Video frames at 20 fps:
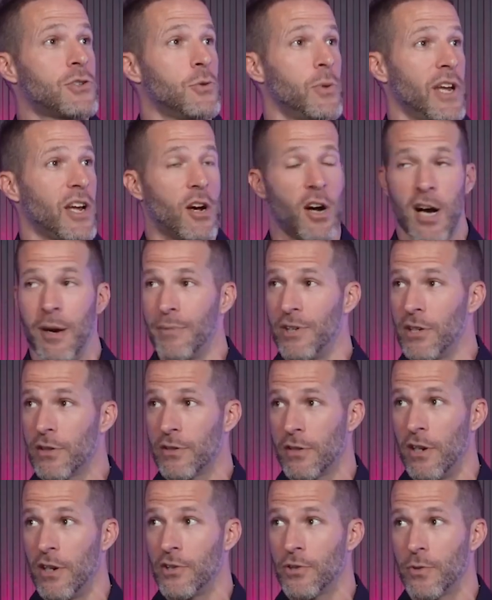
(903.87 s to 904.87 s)
to a
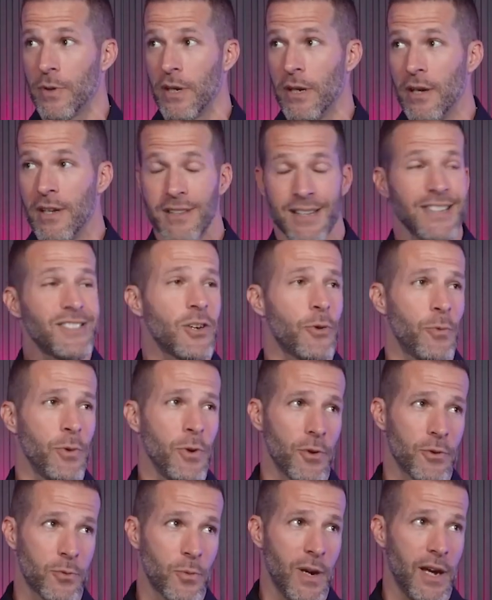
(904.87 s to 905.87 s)
communist country, that's a
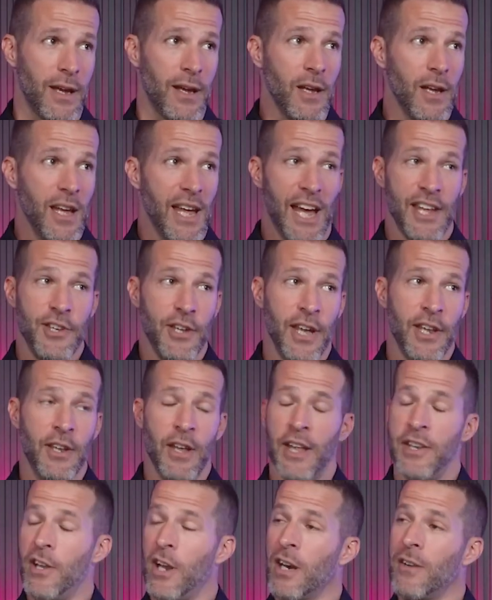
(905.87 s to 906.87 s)
real threat.
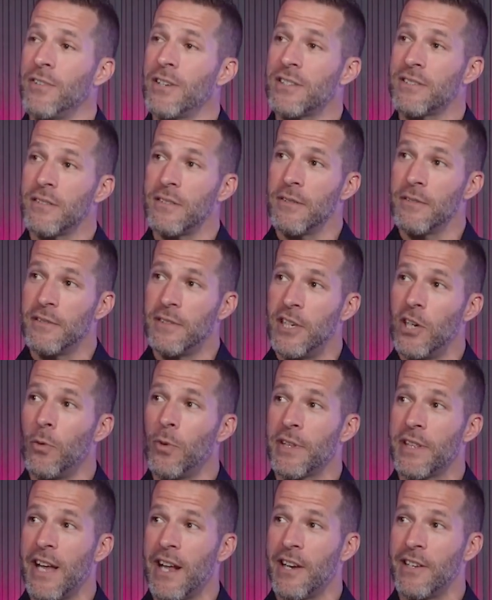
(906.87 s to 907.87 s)
And none of us deal
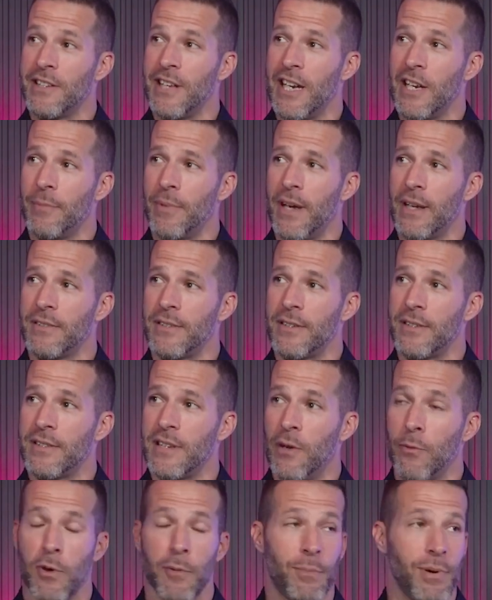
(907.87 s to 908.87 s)
with that on a daily basis.
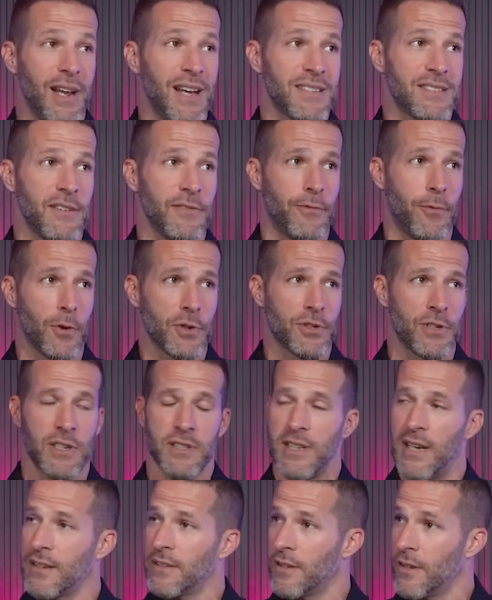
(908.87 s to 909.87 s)
And we're blessed and
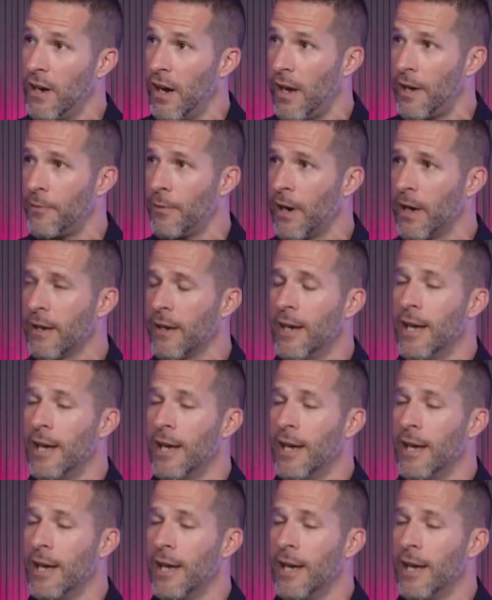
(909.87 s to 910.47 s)
fortunate, thank God, right?